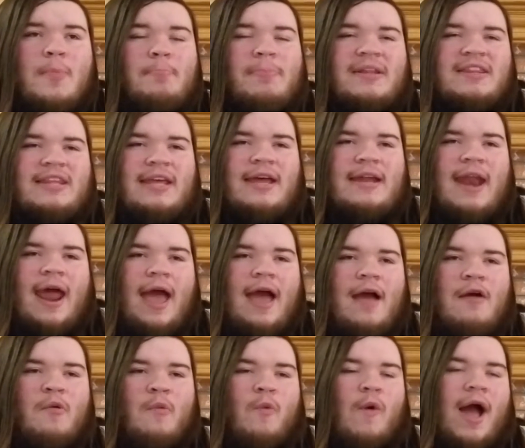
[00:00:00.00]
But then,
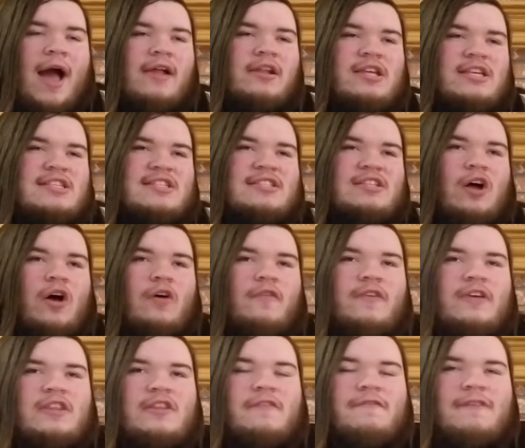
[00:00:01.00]
while he's
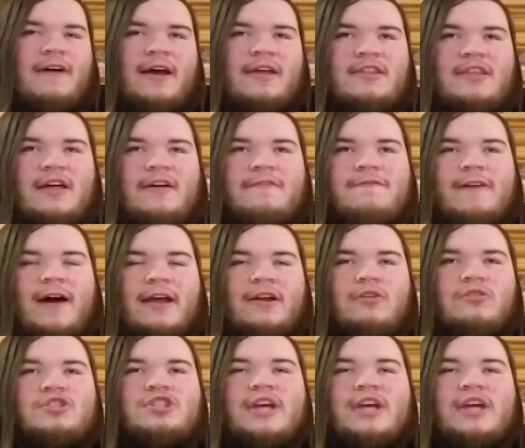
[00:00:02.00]
solving the final